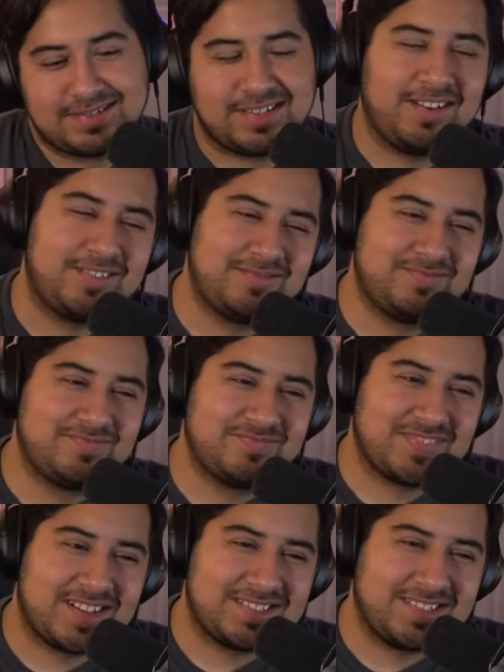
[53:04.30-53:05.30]
yeah,
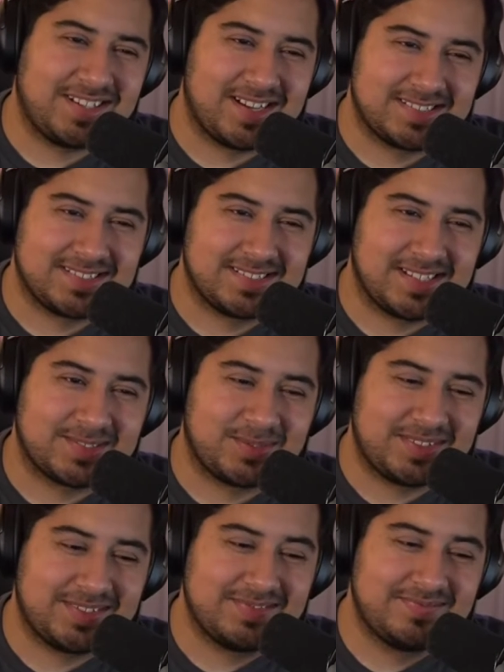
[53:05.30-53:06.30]
I'll see you guys in the next
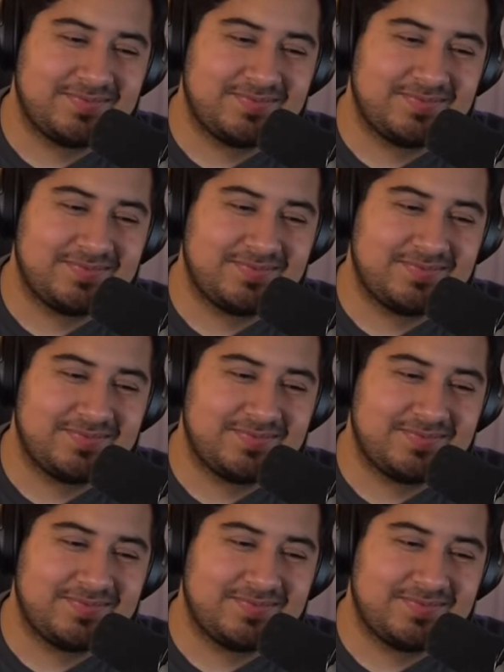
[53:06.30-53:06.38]
one.